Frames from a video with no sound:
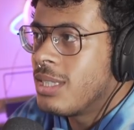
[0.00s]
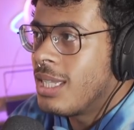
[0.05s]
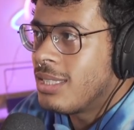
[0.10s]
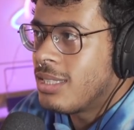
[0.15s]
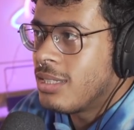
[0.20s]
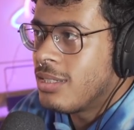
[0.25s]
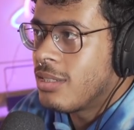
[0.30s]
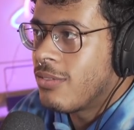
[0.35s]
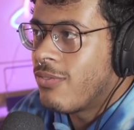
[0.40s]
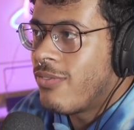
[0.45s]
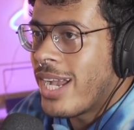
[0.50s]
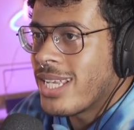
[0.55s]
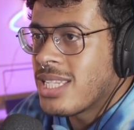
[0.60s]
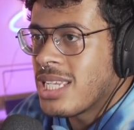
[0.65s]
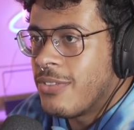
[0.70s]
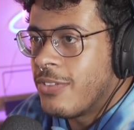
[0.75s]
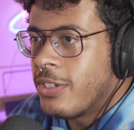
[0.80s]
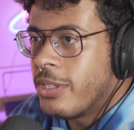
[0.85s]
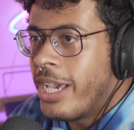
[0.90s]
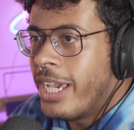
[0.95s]
that's a facet
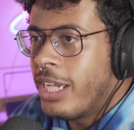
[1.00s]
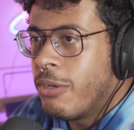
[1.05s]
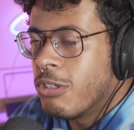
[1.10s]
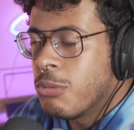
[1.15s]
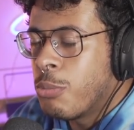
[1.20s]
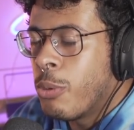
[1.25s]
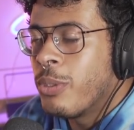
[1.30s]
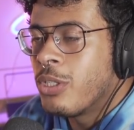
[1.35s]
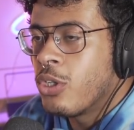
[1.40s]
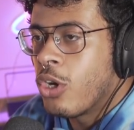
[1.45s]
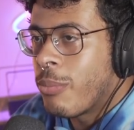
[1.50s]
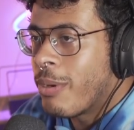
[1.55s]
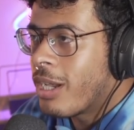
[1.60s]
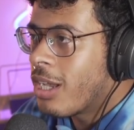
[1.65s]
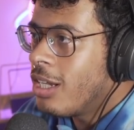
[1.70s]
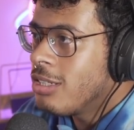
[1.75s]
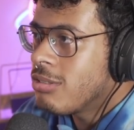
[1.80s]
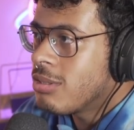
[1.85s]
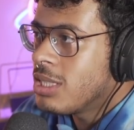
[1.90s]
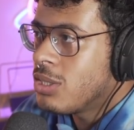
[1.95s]
error language but we talk about
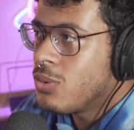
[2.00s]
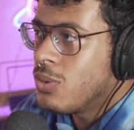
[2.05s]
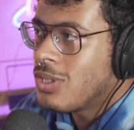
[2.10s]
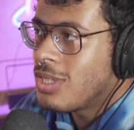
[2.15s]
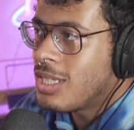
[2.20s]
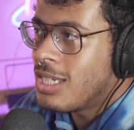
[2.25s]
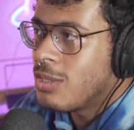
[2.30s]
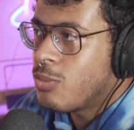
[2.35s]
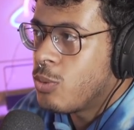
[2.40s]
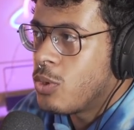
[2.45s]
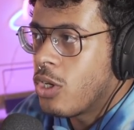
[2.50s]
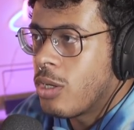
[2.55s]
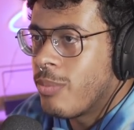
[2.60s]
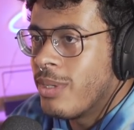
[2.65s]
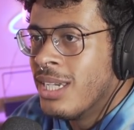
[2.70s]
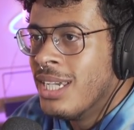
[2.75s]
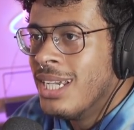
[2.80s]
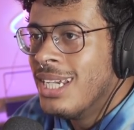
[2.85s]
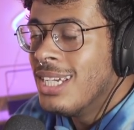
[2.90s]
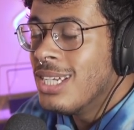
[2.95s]
countries doing things we talk
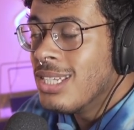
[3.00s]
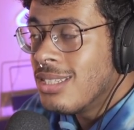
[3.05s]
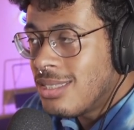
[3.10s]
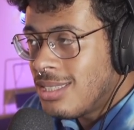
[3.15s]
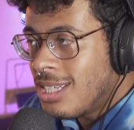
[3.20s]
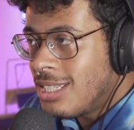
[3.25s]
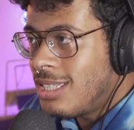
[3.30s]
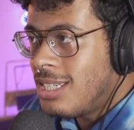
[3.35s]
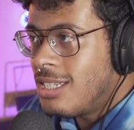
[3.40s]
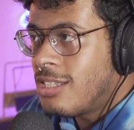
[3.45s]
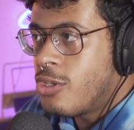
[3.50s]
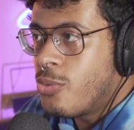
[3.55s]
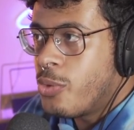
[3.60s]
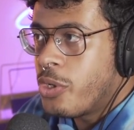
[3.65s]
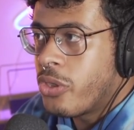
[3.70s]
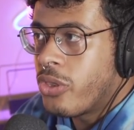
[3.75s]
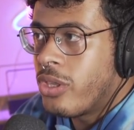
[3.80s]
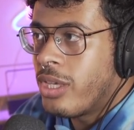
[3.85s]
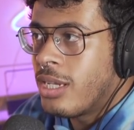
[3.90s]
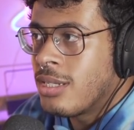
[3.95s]
about cities
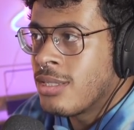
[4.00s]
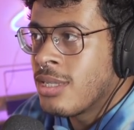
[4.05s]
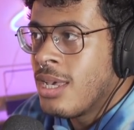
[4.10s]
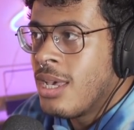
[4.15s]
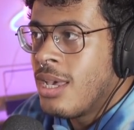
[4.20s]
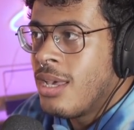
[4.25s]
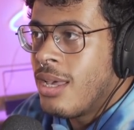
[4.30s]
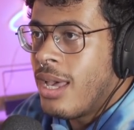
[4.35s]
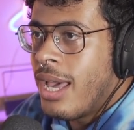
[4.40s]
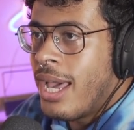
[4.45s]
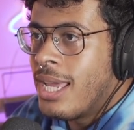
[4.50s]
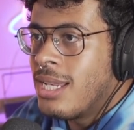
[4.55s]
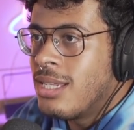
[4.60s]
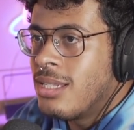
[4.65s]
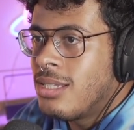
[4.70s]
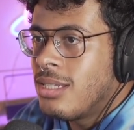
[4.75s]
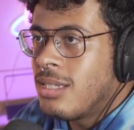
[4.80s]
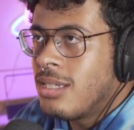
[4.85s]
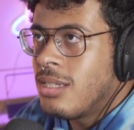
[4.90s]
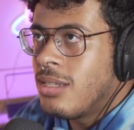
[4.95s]
doing things
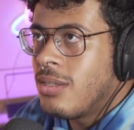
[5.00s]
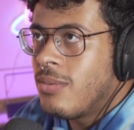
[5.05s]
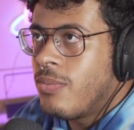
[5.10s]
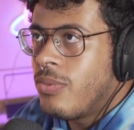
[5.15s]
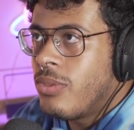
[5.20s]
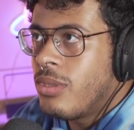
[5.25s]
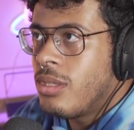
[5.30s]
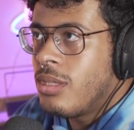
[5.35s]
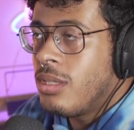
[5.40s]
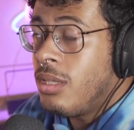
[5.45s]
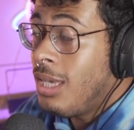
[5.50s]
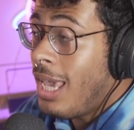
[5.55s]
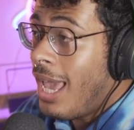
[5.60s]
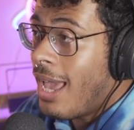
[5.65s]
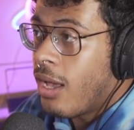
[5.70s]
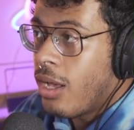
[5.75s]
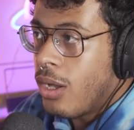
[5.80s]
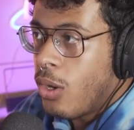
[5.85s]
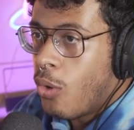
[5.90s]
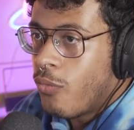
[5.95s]
and
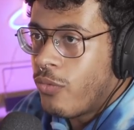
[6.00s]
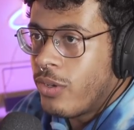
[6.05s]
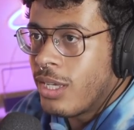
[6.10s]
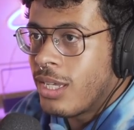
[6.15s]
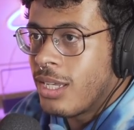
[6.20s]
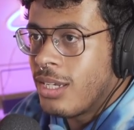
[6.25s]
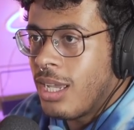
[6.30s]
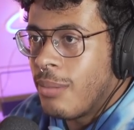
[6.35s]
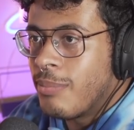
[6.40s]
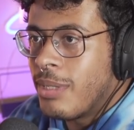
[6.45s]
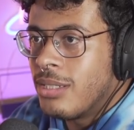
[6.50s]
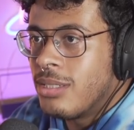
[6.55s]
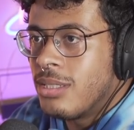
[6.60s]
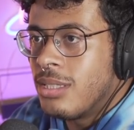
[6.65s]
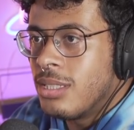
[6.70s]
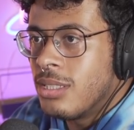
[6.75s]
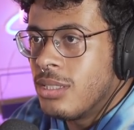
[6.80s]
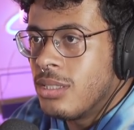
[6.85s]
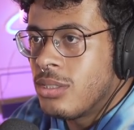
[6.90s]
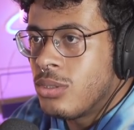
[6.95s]
yeah, often it can come down to
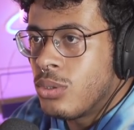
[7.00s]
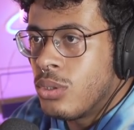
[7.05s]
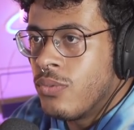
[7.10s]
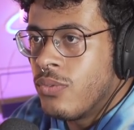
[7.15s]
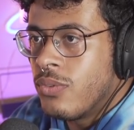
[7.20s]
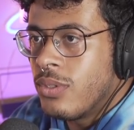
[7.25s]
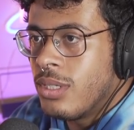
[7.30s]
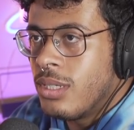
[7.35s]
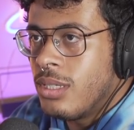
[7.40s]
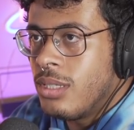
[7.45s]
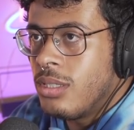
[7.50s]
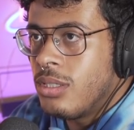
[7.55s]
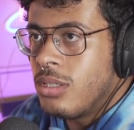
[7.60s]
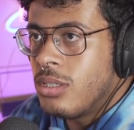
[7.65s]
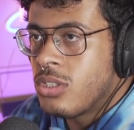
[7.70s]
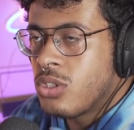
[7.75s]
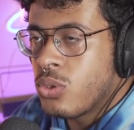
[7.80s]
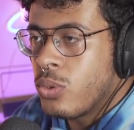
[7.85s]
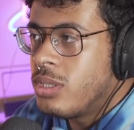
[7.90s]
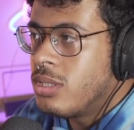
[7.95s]
the sort of
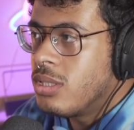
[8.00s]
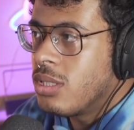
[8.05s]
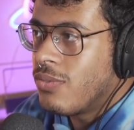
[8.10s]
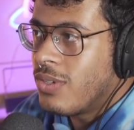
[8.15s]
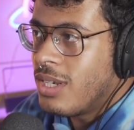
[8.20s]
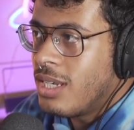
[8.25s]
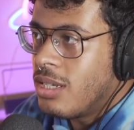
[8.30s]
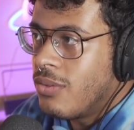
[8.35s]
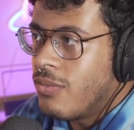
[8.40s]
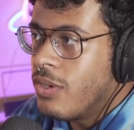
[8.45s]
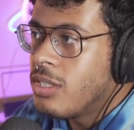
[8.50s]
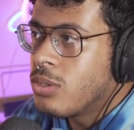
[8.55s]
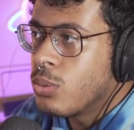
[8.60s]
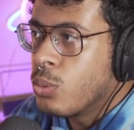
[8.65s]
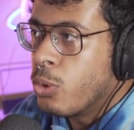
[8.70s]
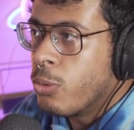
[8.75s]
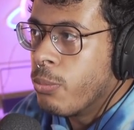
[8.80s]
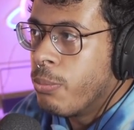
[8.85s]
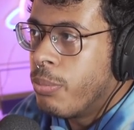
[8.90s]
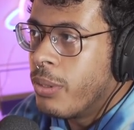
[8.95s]
choices of an
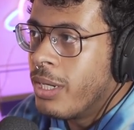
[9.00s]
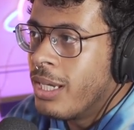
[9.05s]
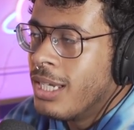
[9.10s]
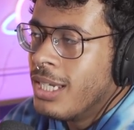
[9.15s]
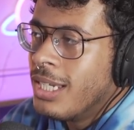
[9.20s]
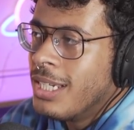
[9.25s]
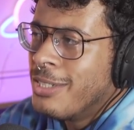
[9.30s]
individual, but